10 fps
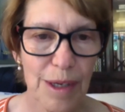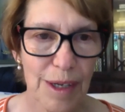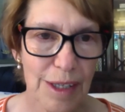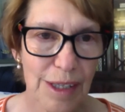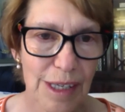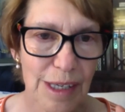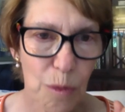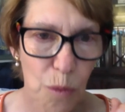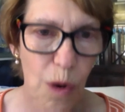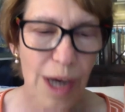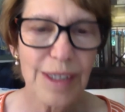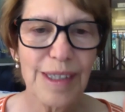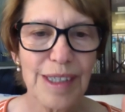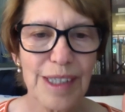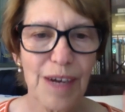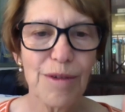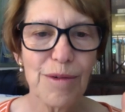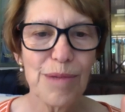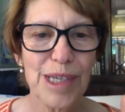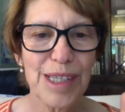it's one
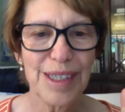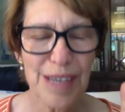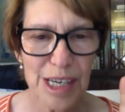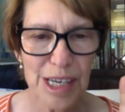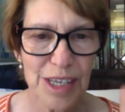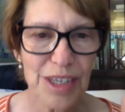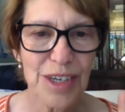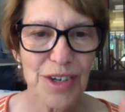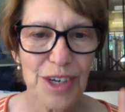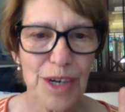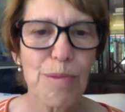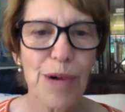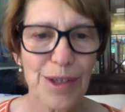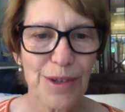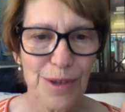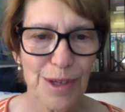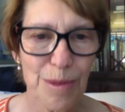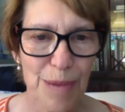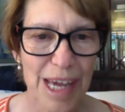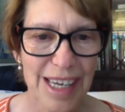government decision in Brussels
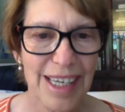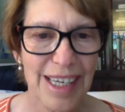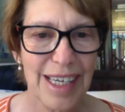is made.